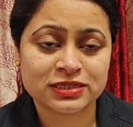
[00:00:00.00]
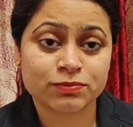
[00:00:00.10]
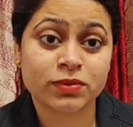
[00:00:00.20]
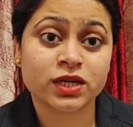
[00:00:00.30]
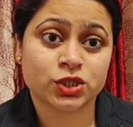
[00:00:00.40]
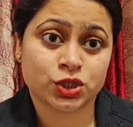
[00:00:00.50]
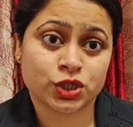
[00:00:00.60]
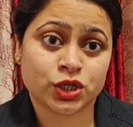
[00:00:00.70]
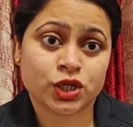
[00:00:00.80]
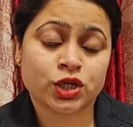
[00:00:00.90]
But
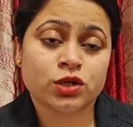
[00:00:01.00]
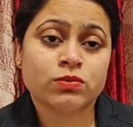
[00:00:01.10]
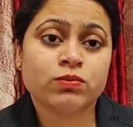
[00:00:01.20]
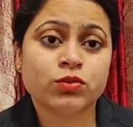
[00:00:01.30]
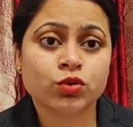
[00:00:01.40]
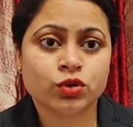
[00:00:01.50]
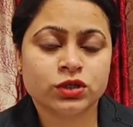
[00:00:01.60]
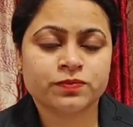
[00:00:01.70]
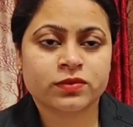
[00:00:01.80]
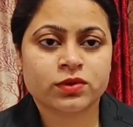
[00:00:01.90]
mood,
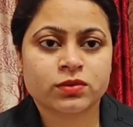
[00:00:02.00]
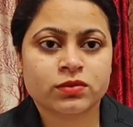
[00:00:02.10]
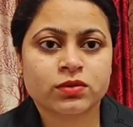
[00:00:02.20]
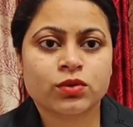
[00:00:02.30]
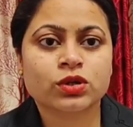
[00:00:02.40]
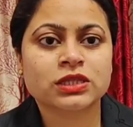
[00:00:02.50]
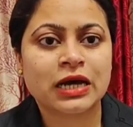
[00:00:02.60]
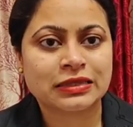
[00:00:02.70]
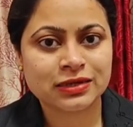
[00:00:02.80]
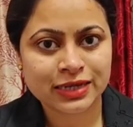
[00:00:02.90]
on the
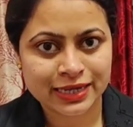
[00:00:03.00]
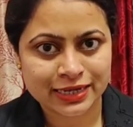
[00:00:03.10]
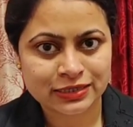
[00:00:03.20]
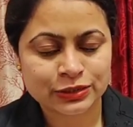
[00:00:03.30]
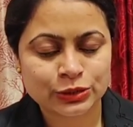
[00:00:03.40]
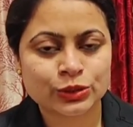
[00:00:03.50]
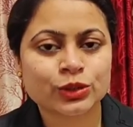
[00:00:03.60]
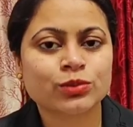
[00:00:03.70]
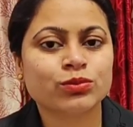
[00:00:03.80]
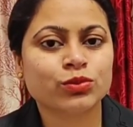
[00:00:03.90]
other hand,
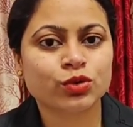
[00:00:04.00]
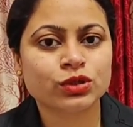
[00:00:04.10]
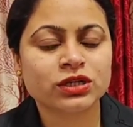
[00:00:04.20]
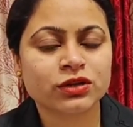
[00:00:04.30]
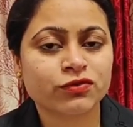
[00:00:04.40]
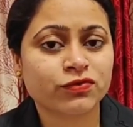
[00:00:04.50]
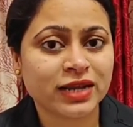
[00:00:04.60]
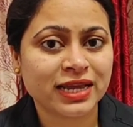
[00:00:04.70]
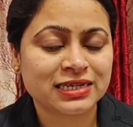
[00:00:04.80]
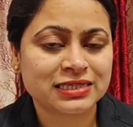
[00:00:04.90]
mood
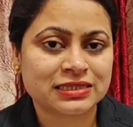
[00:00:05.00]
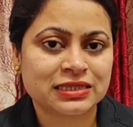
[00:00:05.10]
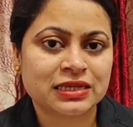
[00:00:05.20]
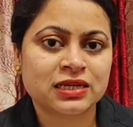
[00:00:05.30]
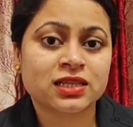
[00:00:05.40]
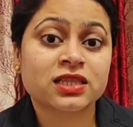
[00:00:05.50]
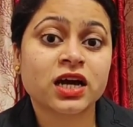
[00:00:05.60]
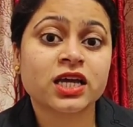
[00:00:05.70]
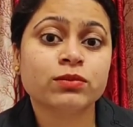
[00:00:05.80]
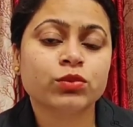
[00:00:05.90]
reflects the
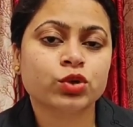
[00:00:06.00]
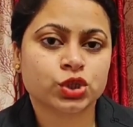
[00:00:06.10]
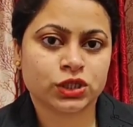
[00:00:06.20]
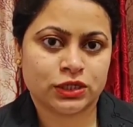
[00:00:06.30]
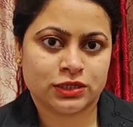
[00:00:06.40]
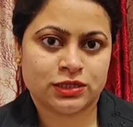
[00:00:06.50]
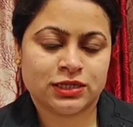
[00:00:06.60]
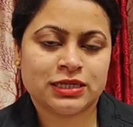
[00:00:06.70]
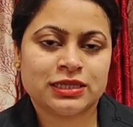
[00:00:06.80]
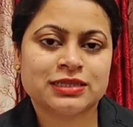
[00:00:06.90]
emotion
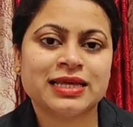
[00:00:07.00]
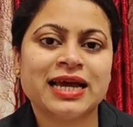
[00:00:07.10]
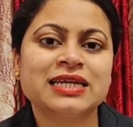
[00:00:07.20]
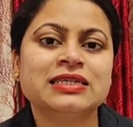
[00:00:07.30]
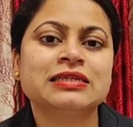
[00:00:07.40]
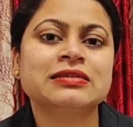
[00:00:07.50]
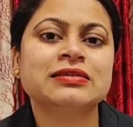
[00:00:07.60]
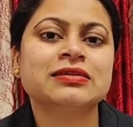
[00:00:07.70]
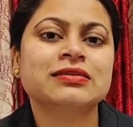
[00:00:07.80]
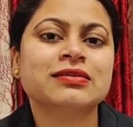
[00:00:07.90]
that
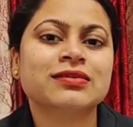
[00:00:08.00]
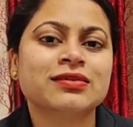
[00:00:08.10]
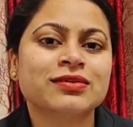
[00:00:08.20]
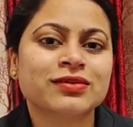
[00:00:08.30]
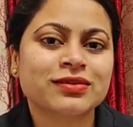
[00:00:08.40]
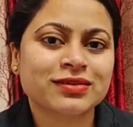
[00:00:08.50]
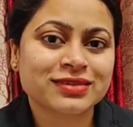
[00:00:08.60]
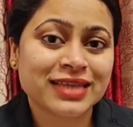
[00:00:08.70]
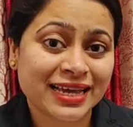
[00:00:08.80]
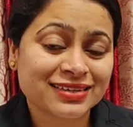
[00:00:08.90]

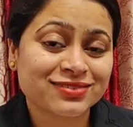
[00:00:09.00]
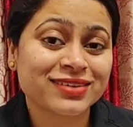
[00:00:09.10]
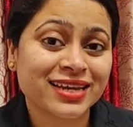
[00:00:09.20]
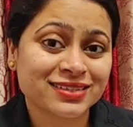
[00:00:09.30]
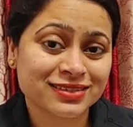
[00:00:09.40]
that writer